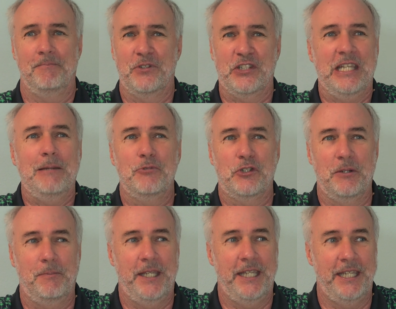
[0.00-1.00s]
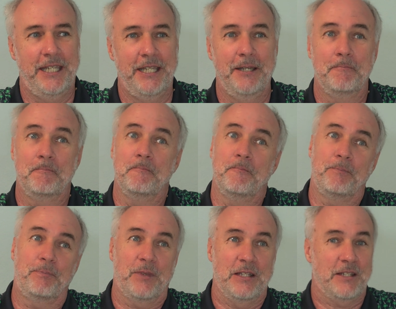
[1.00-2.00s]
Seems to be
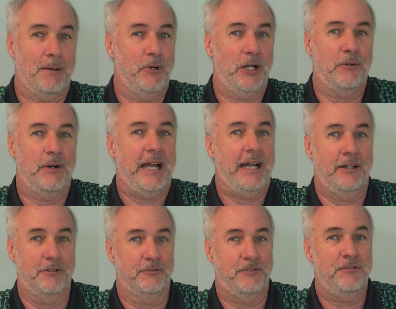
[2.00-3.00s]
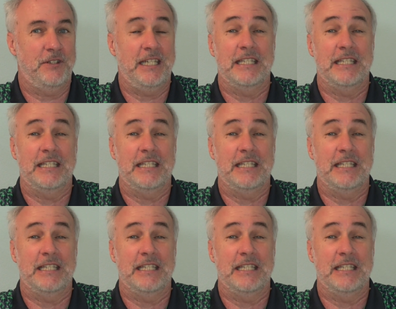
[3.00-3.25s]
somewhere around $50 to